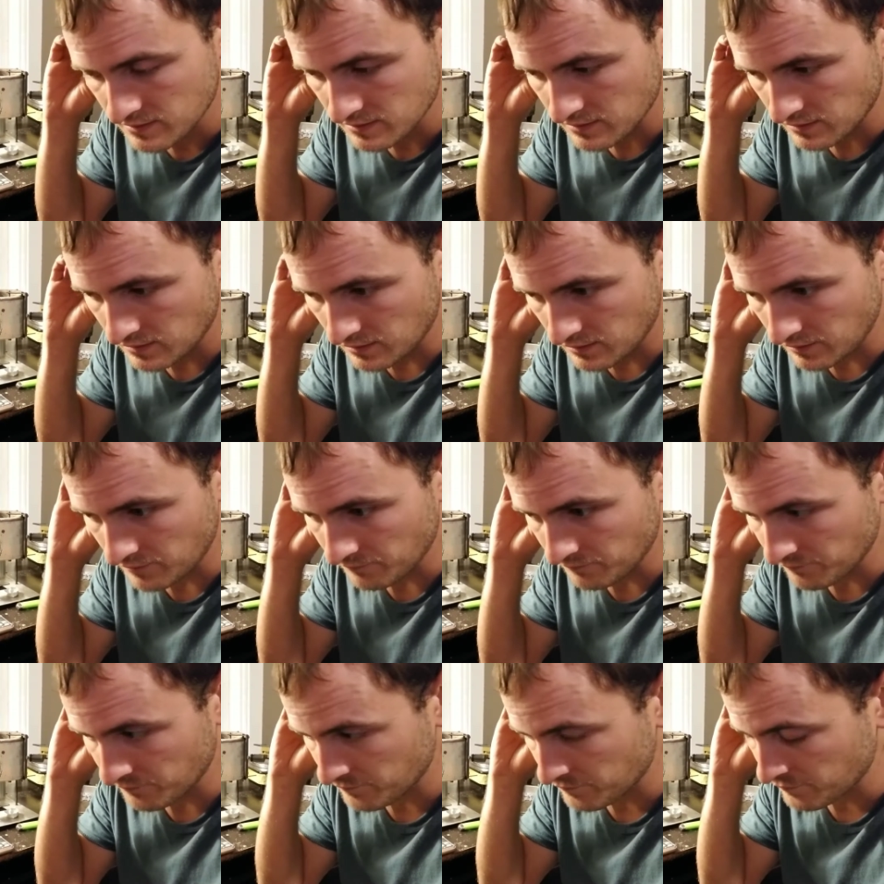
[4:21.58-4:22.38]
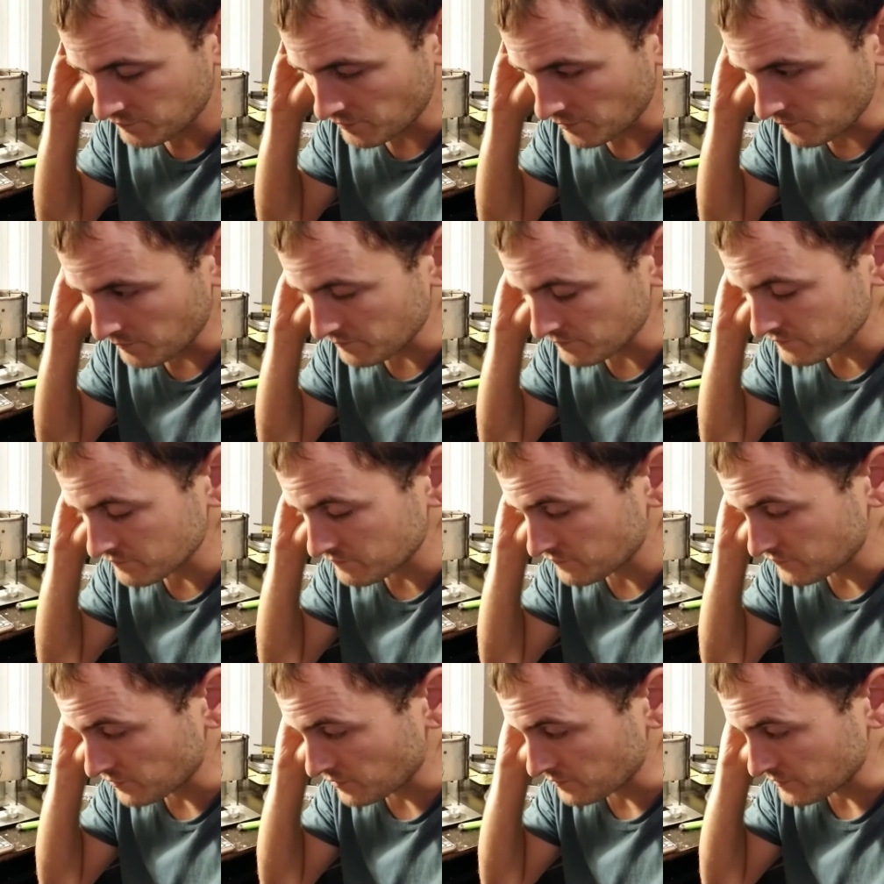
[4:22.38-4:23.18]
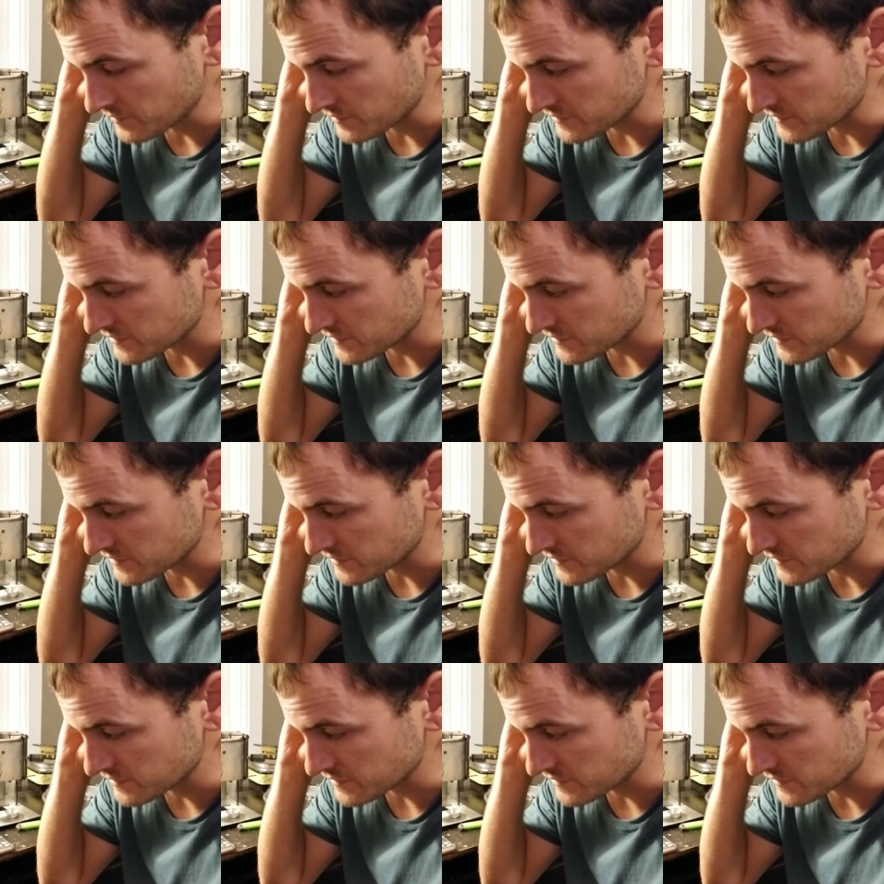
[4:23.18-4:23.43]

um, from from it